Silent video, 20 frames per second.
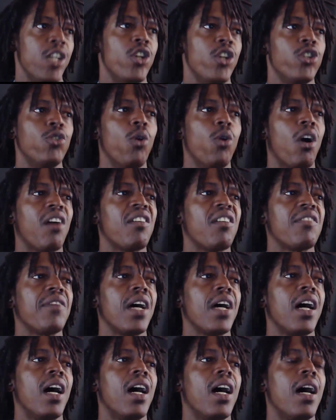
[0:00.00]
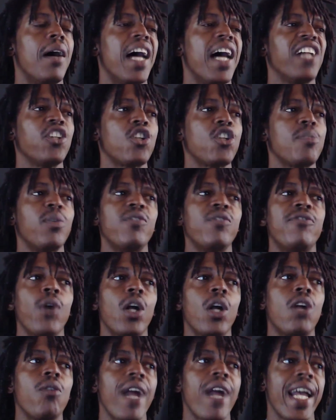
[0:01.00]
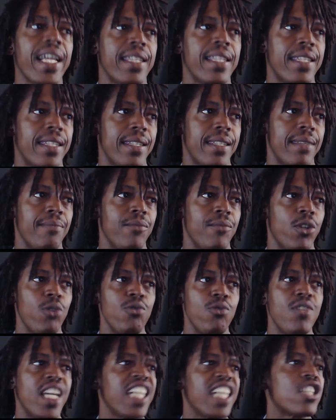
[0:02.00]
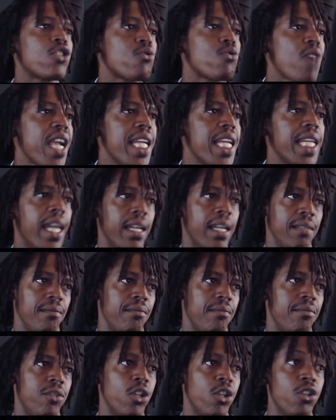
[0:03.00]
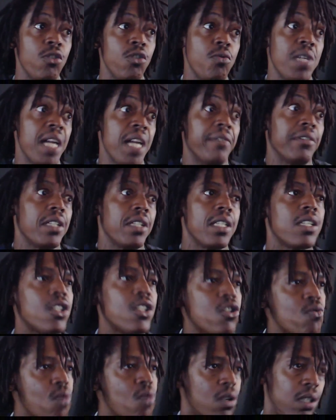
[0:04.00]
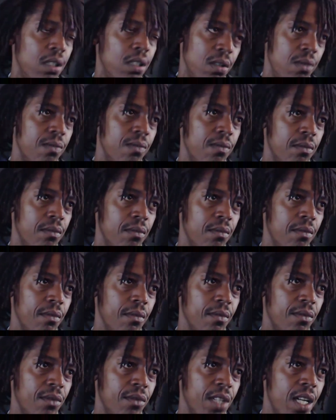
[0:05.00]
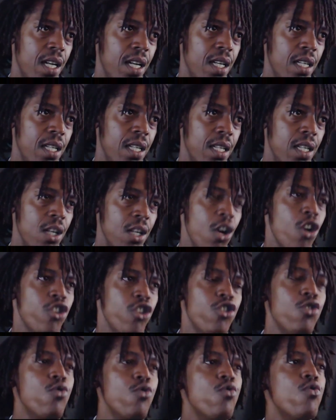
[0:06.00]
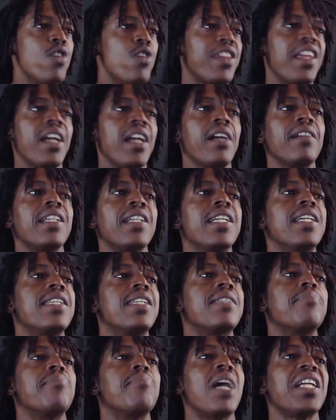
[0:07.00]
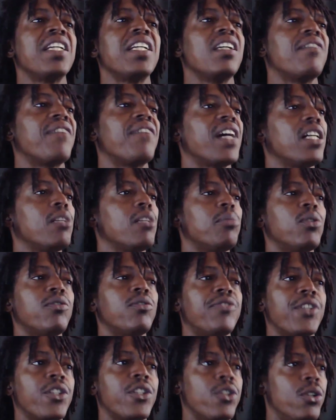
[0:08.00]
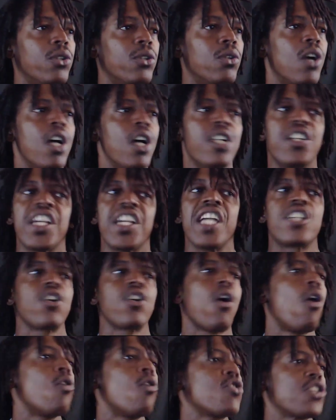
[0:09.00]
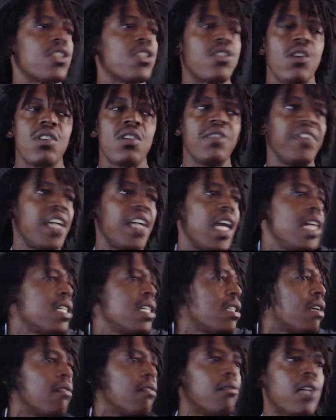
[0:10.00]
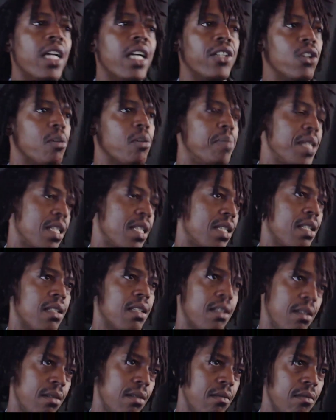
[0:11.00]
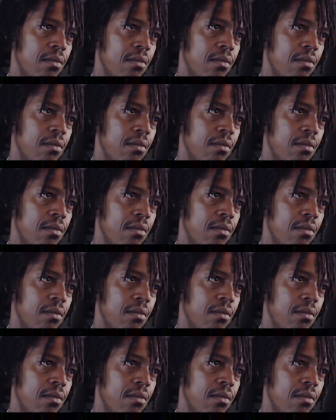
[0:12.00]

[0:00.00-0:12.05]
You are eligible for grants, so you can get training to do whatever it is that you want to do. Okay? There is money available for you to get your OSHA certification in your business.